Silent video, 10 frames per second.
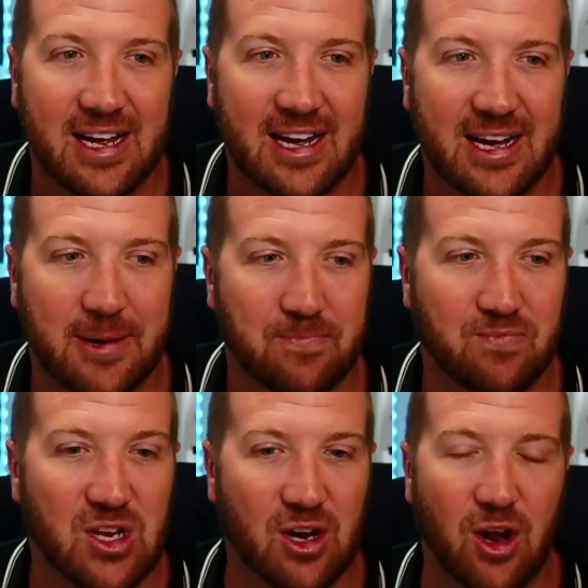a
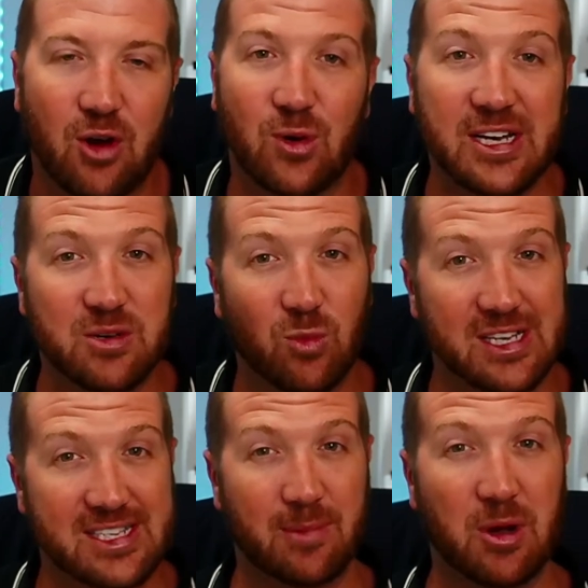reason why
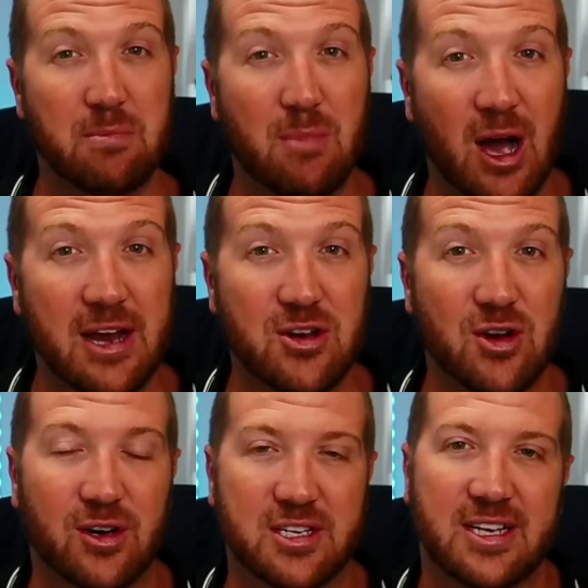someone might
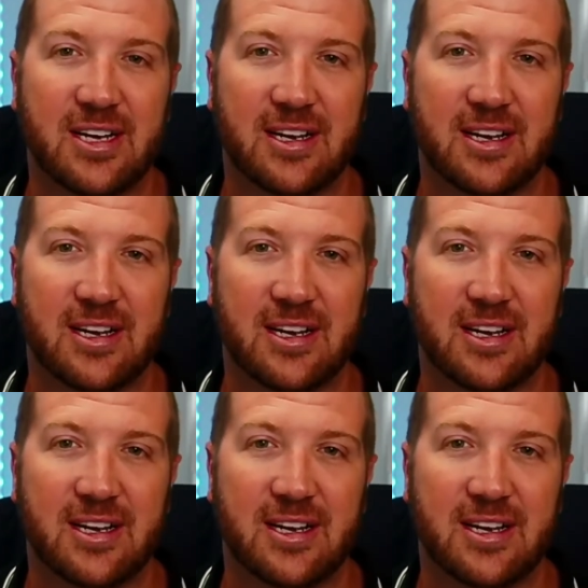not